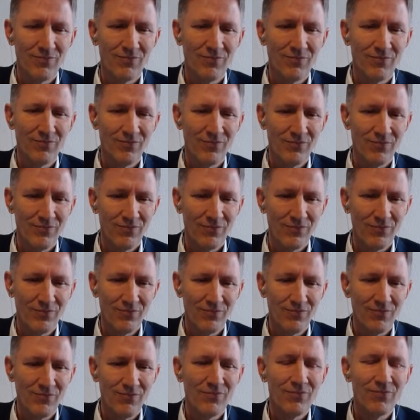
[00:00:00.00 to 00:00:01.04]

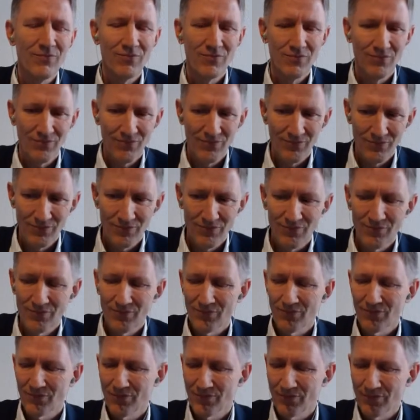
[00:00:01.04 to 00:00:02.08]

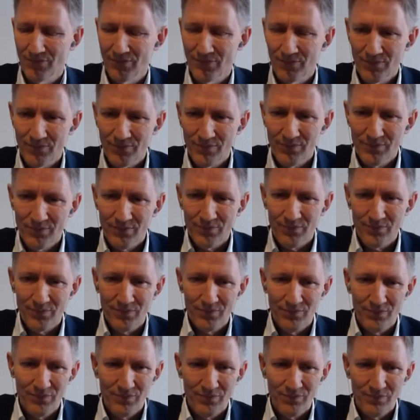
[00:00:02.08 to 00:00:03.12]

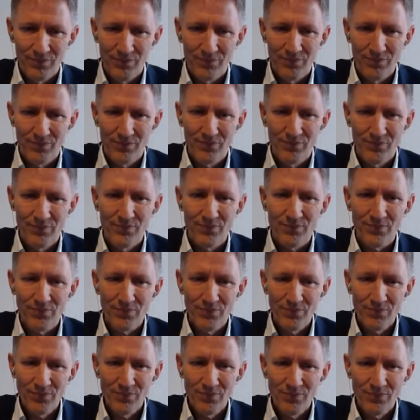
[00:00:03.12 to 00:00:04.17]

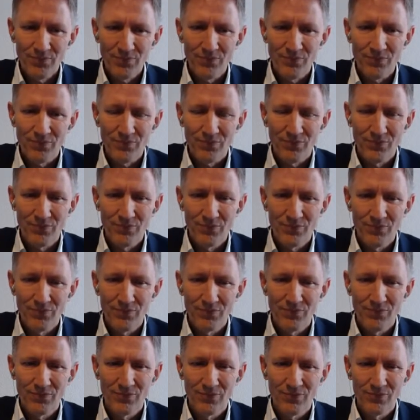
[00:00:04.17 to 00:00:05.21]

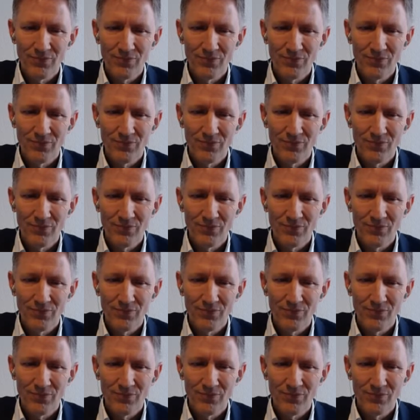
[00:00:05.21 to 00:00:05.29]
The person shown says nothing.